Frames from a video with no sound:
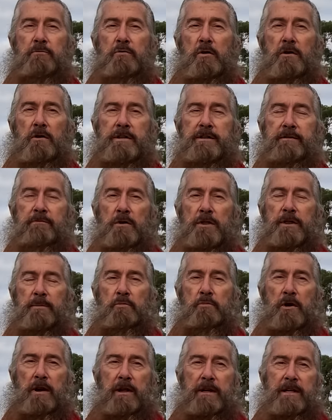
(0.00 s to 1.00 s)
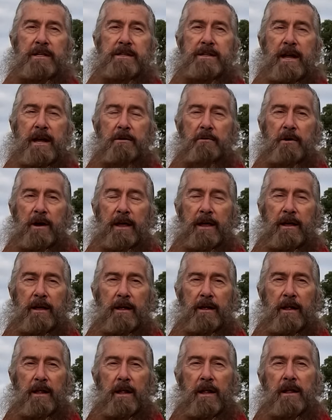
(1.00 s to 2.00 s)
price of what the product is anyway.
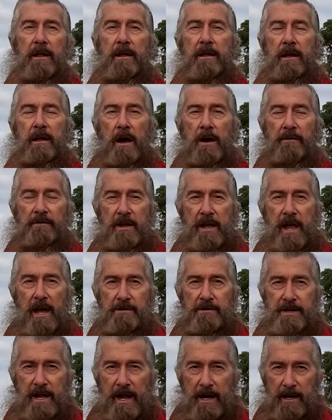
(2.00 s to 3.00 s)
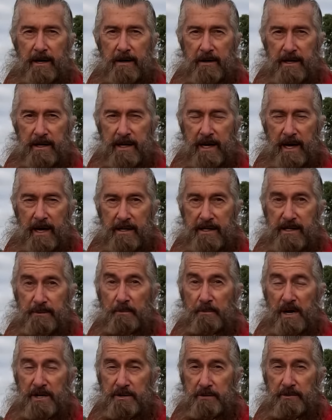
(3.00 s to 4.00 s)
I've negotiated a uh,
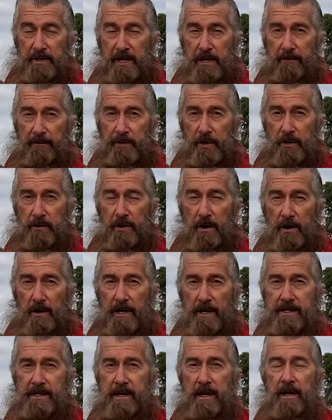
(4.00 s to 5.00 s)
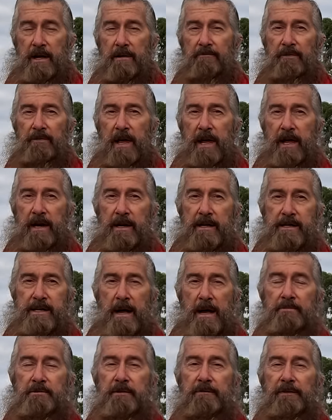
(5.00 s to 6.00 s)
special deal for you guys, and it's
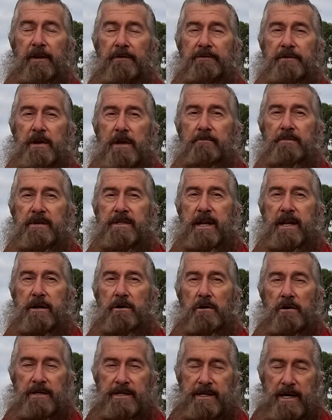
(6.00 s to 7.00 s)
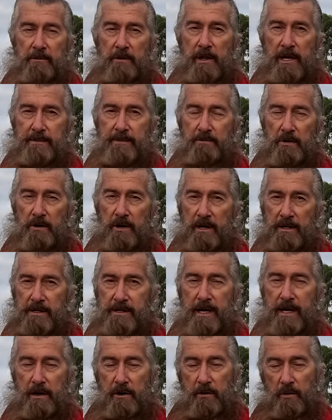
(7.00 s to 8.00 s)
up to 15% on some of those products.
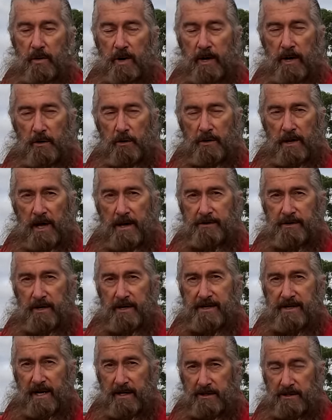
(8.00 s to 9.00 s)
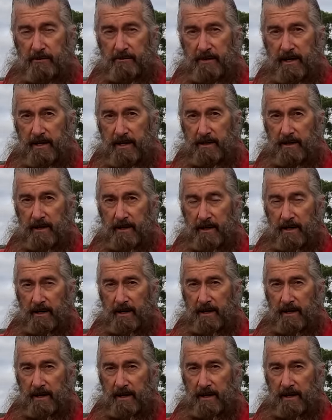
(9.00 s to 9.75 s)
So uh, all our details will be in the